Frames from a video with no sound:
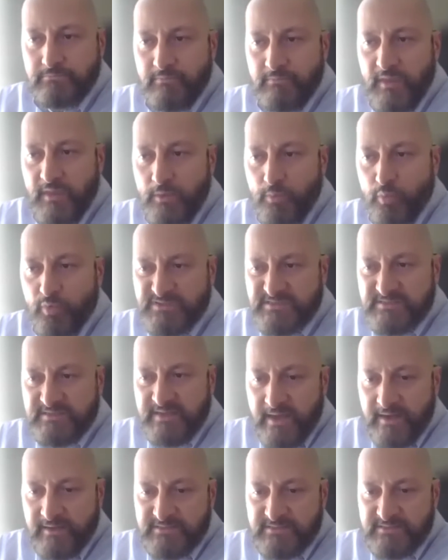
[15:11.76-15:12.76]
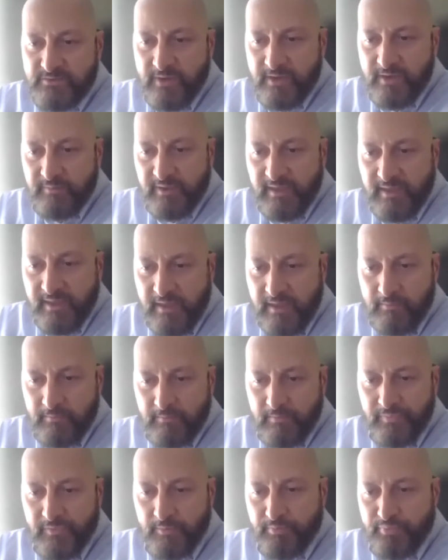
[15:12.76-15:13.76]
It was not until I
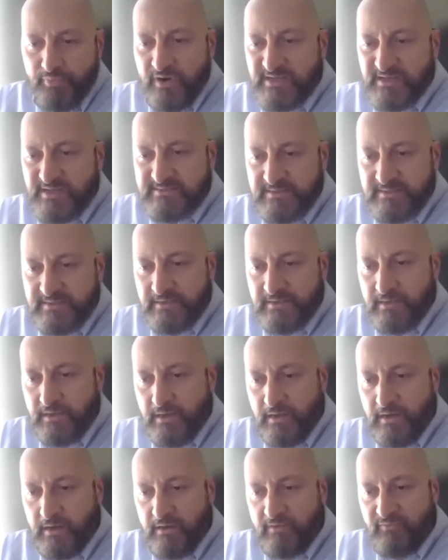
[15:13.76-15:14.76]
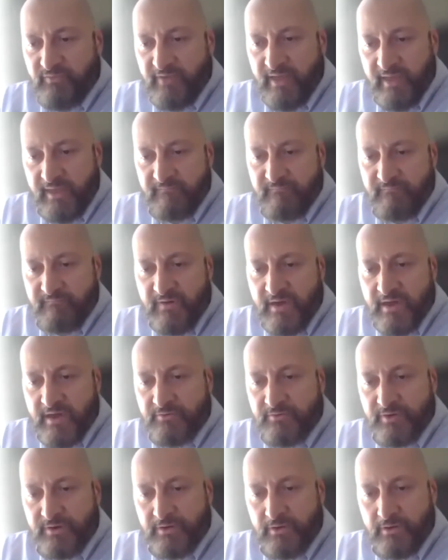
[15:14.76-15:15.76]
became the president of a
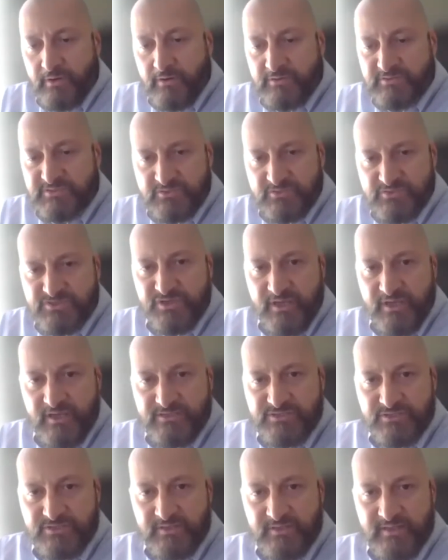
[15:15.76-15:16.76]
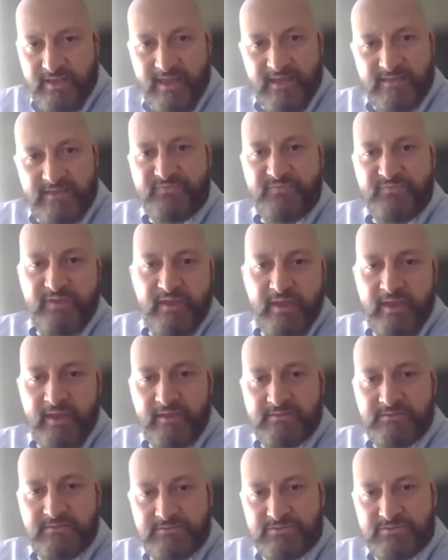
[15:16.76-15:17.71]
veteran association, the SVA,